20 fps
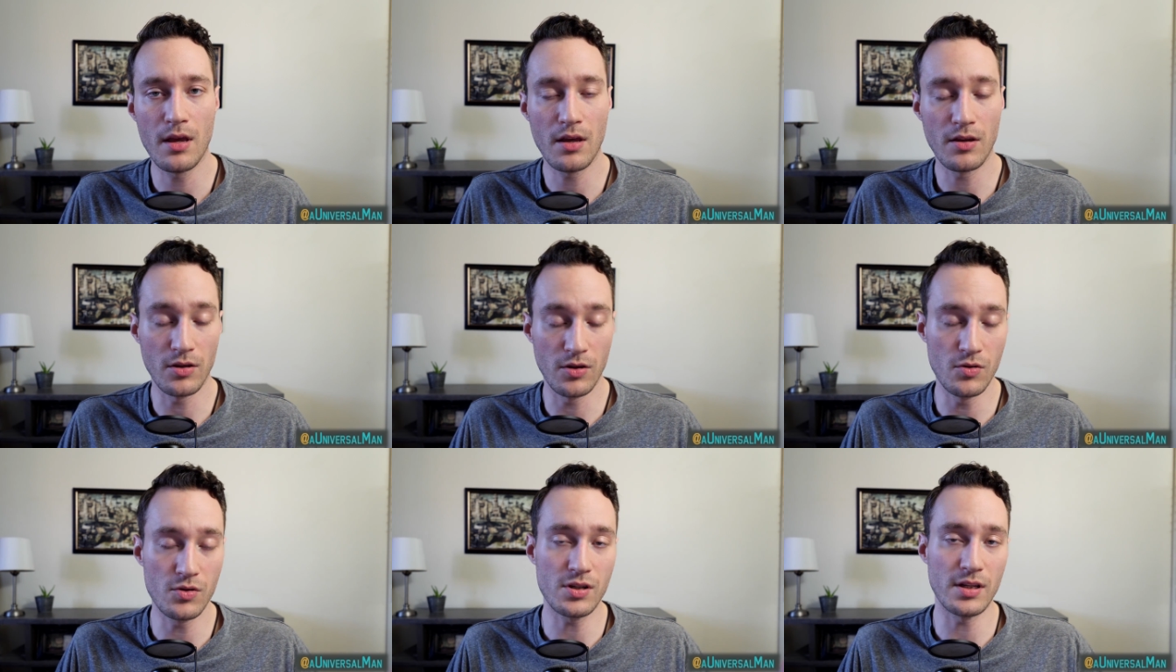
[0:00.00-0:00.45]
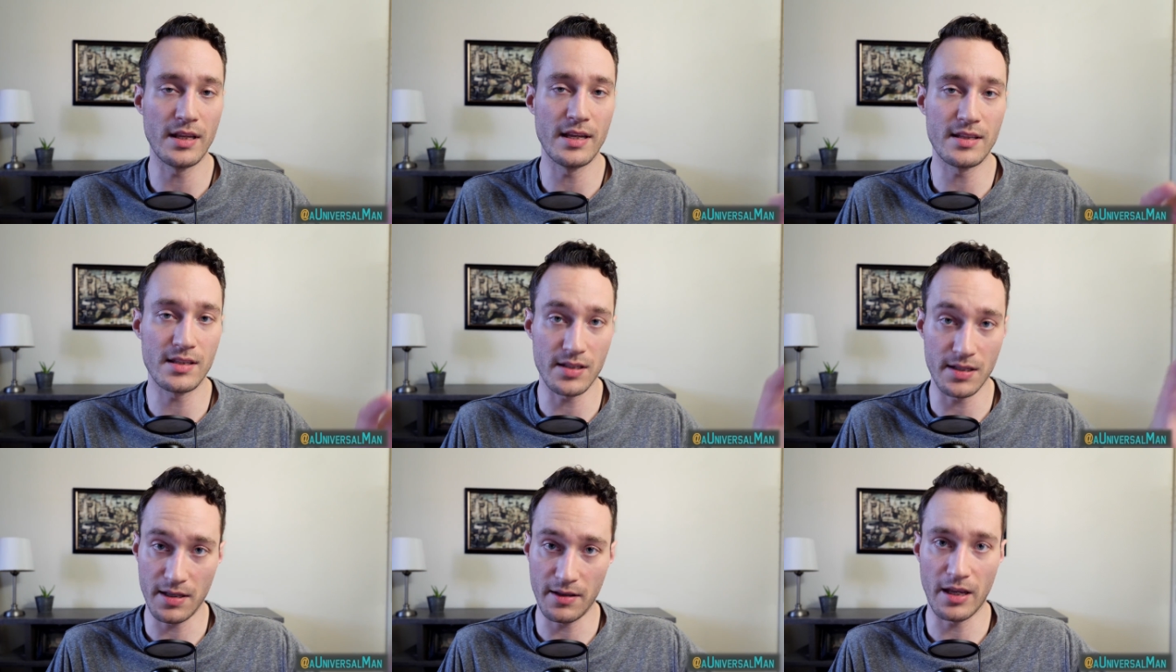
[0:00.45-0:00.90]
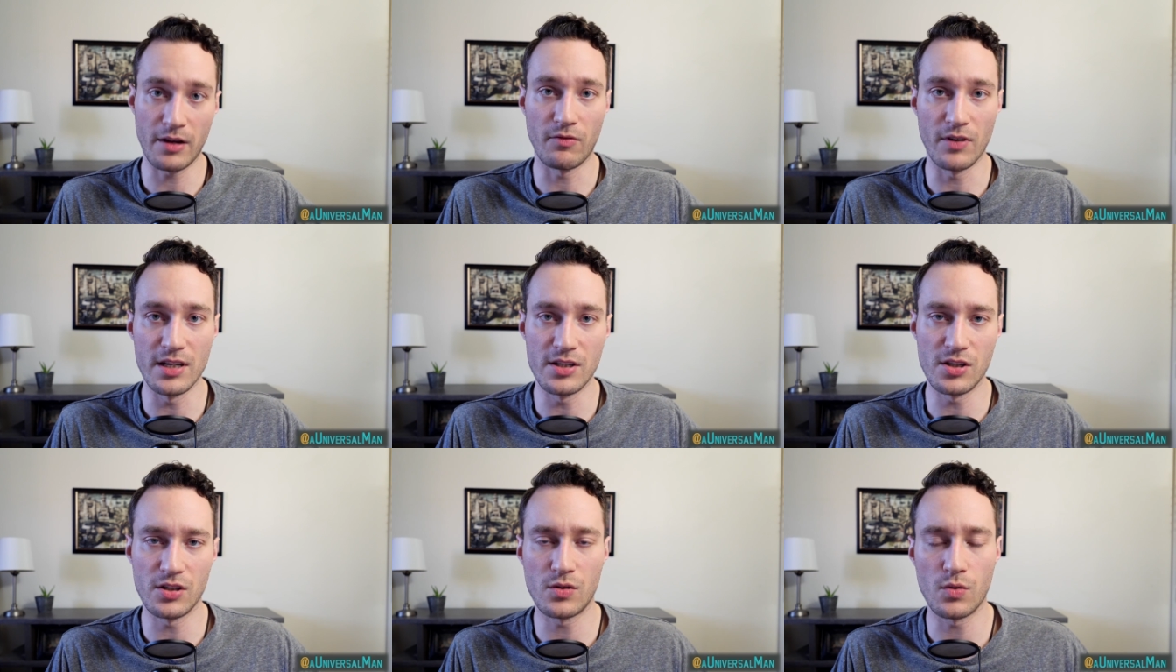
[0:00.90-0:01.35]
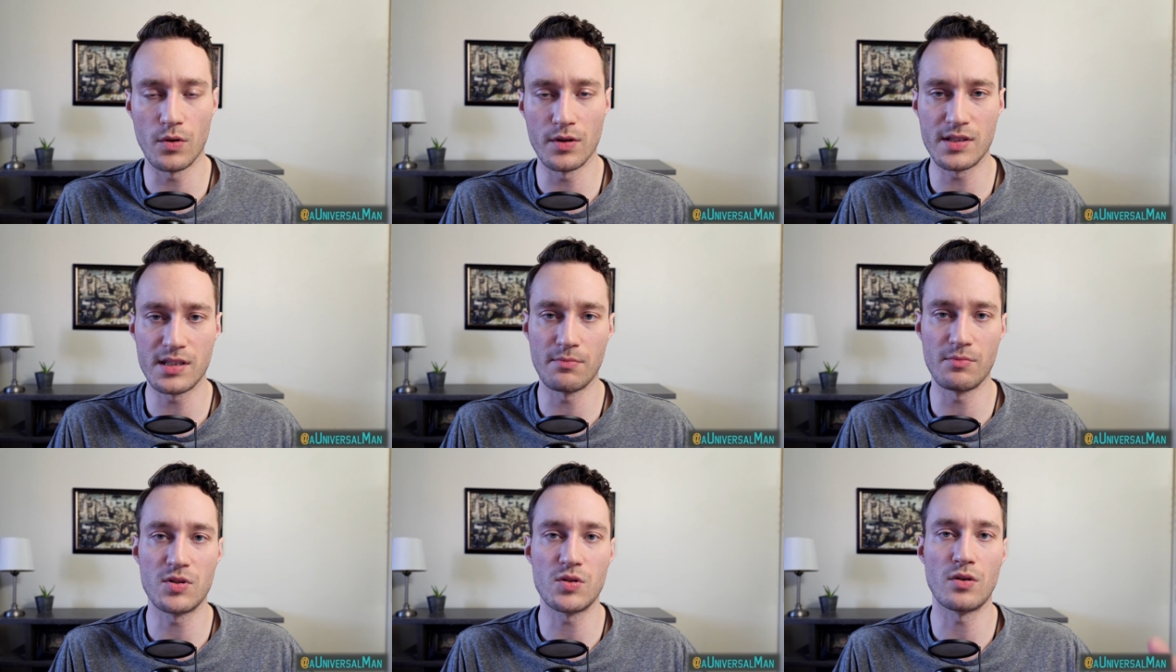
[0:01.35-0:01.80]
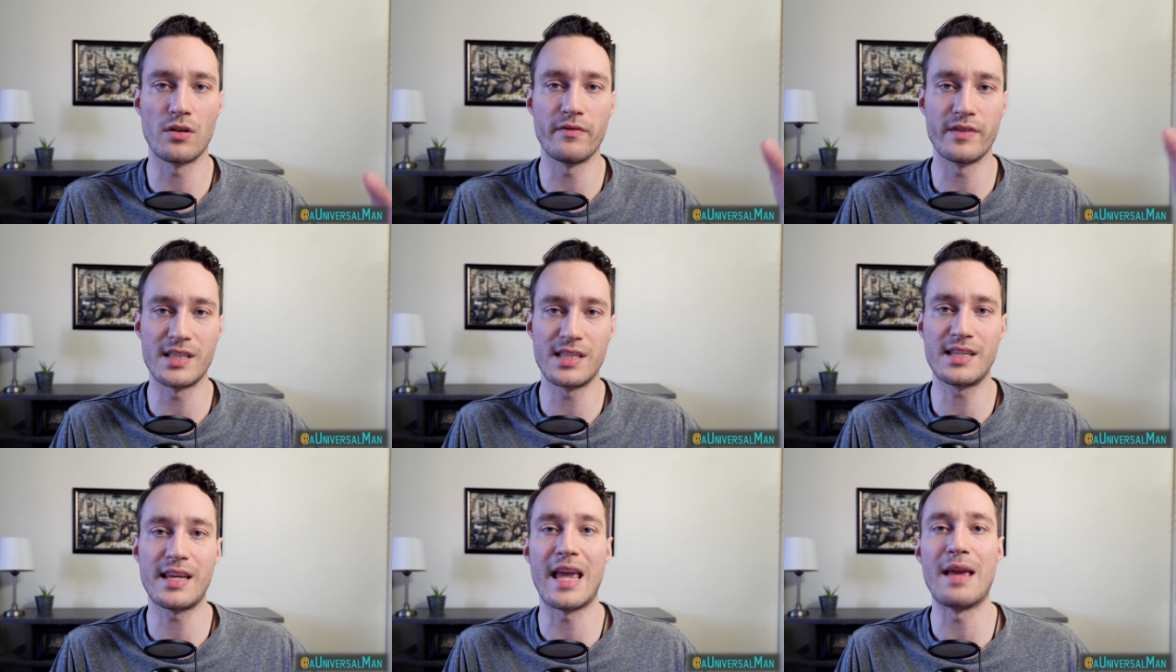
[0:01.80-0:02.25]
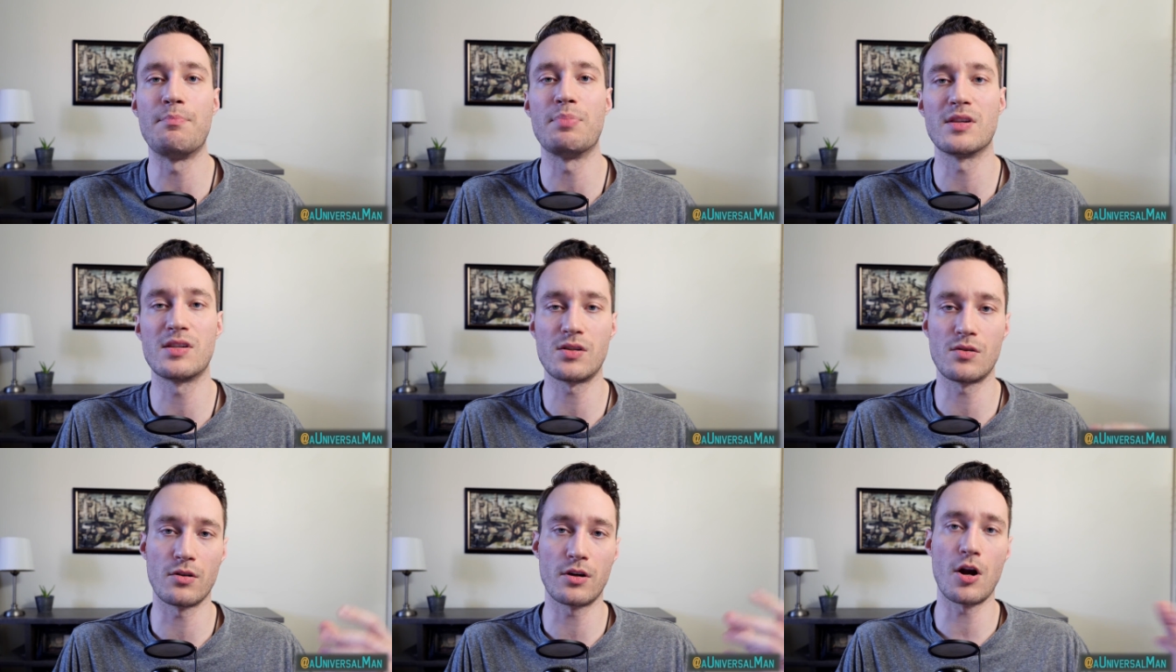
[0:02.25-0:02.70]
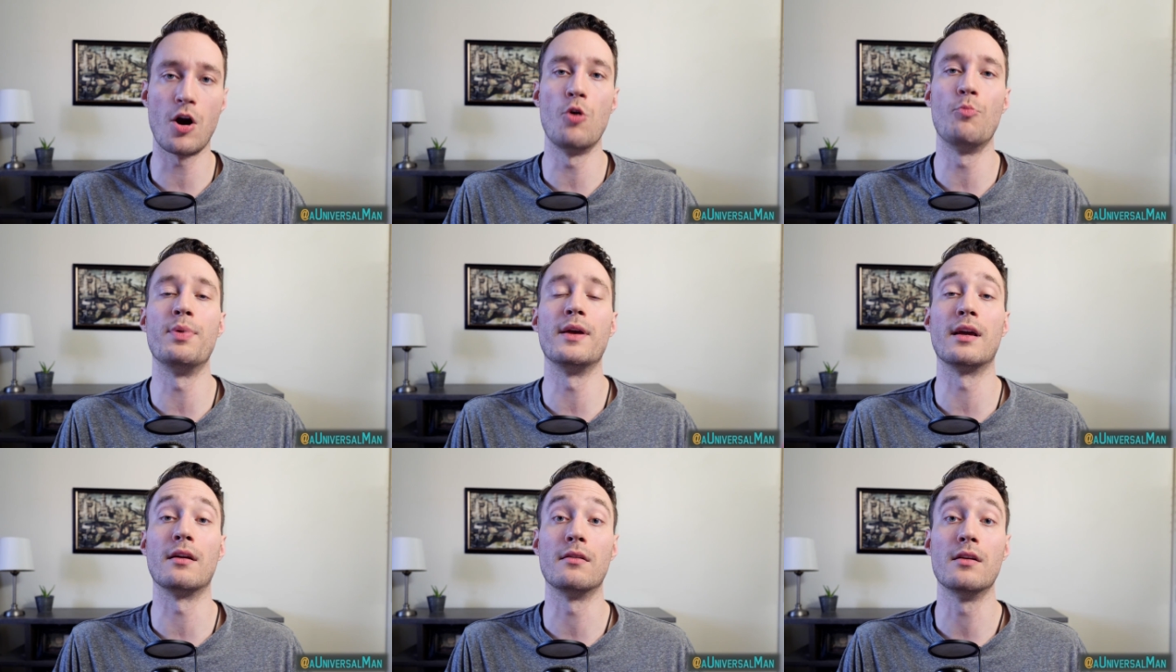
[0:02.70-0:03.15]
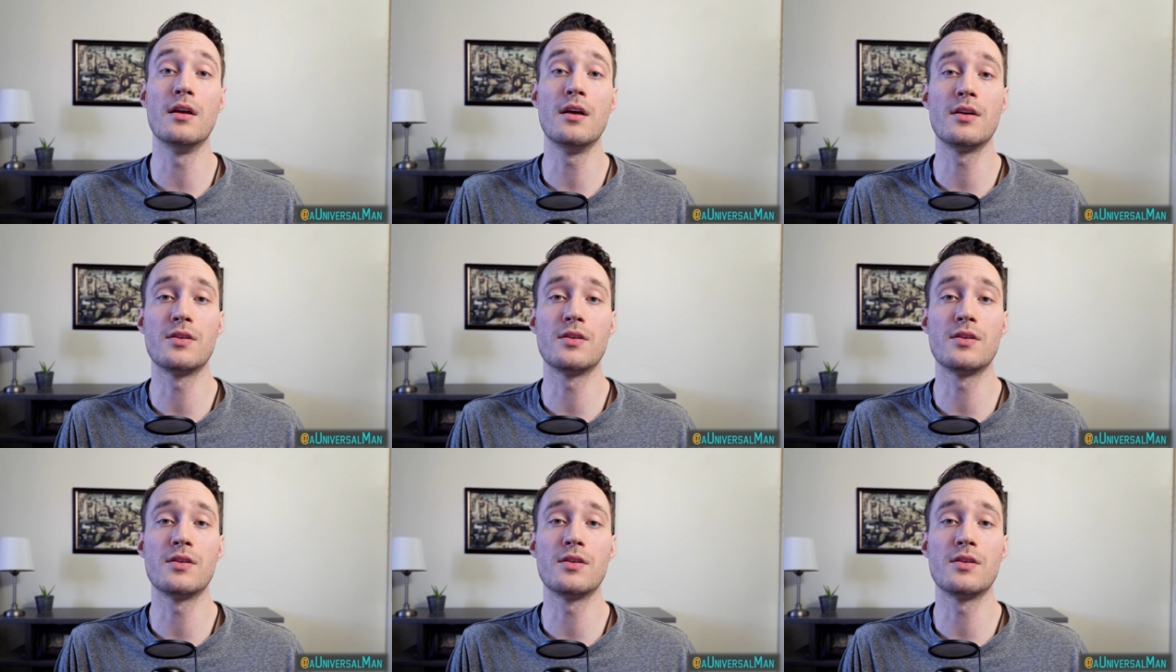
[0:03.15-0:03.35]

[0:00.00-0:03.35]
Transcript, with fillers: usually it's like reaching towards some sort of escapist or coping